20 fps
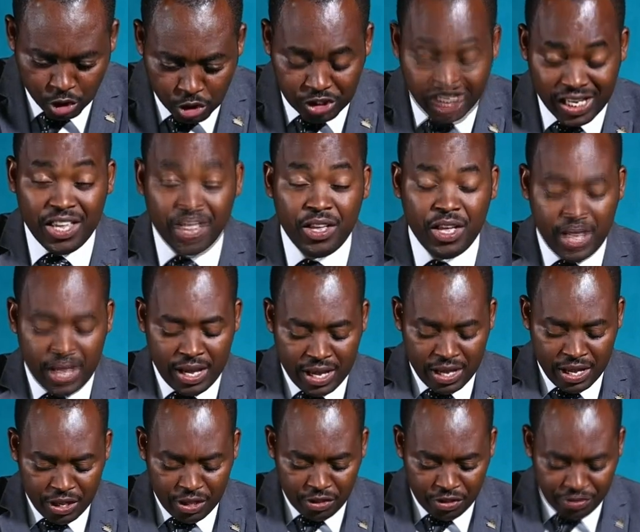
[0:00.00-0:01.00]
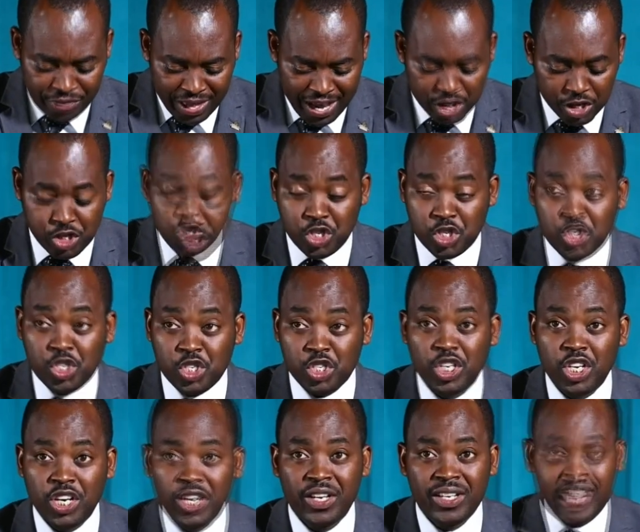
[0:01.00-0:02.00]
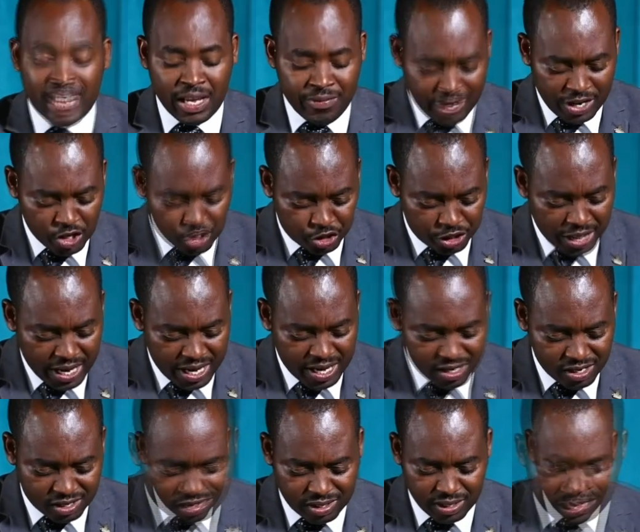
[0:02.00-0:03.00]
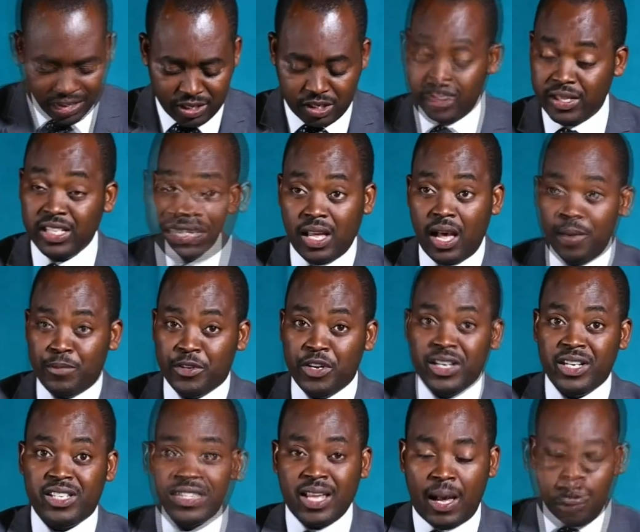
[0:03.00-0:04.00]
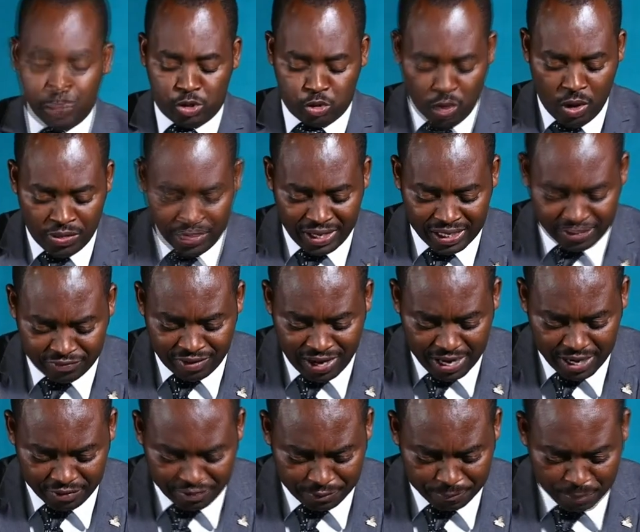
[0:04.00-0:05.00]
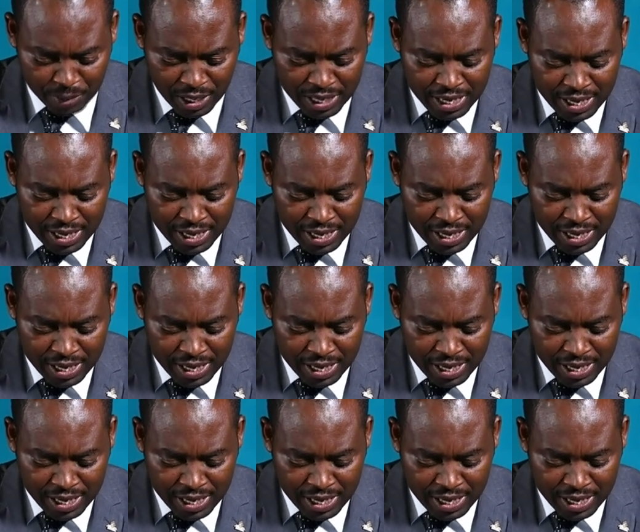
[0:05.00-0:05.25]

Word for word: You see, this David says, is, this, I'm reading Psalms 1 that 5.